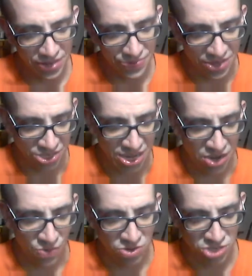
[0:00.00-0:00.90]

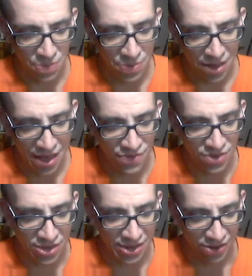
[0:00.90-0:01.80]
Garcena rolls up
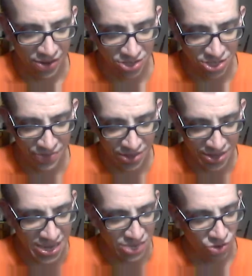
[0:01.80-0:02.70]
Everett and hooks on the
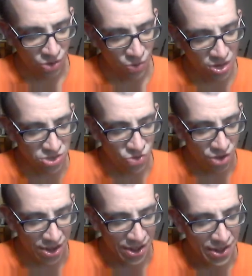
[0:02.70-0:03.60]
tights for 1, 2,
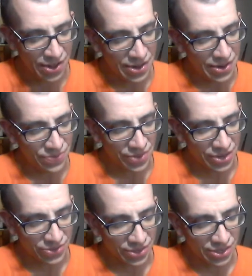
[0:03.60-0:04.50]
3.
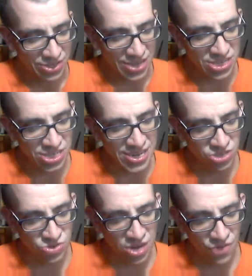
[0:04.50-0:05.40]
Desi
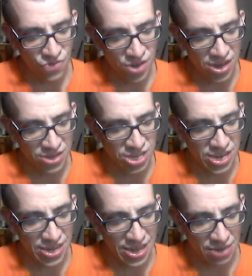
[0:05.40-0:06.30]
Hitchcock defeated
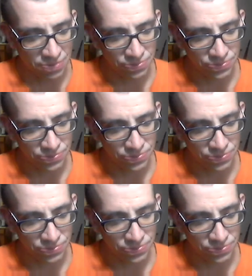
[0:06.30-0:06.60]
Z&E.